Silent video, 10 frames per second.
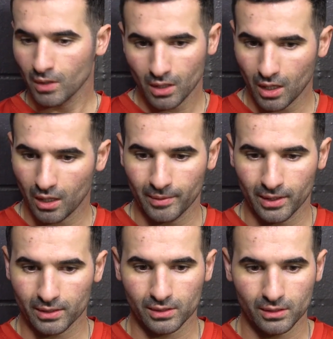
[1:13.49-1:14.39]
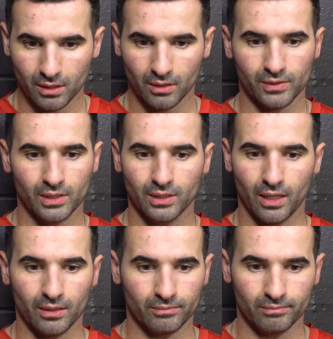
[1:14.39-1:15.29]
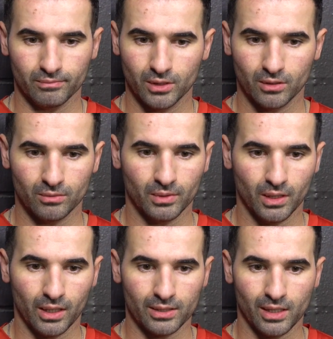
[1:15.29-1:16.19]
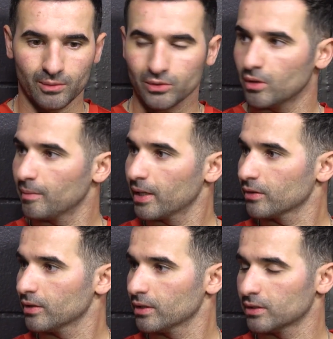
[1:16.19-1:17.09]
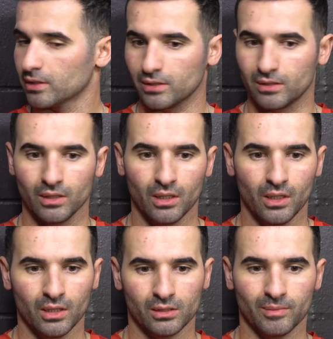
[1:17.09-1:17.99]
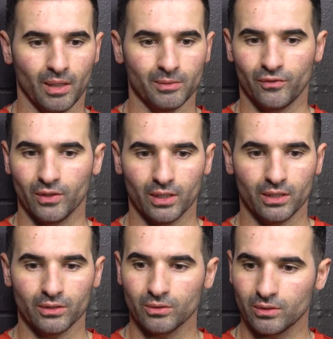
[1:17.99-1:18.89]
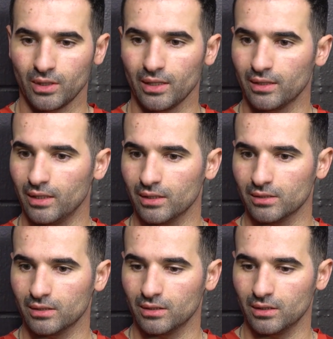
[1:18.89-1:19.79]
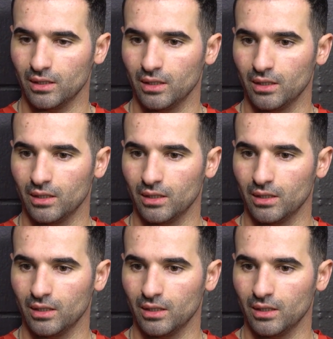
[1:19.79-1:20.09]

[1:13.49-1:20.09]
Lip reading: Yeah, I mean, I've seen that, a lot of times throughout my career. Just sometimes you feel like you're doing the right things and,